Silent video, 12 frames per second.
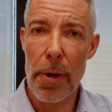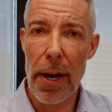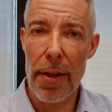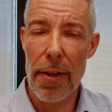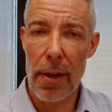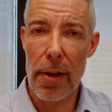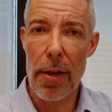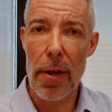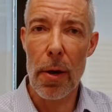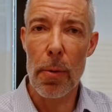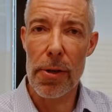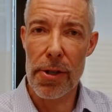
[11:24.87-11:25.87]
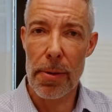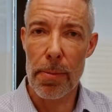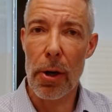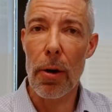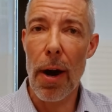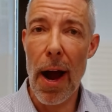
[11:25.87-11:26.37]
but I think that there were some
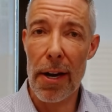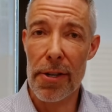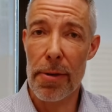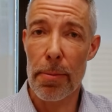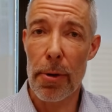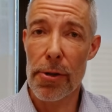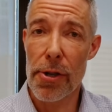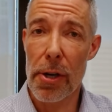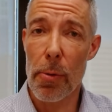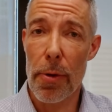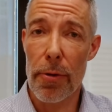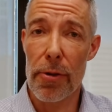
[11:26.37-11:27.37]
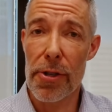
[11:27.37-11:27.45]
cracks emerging with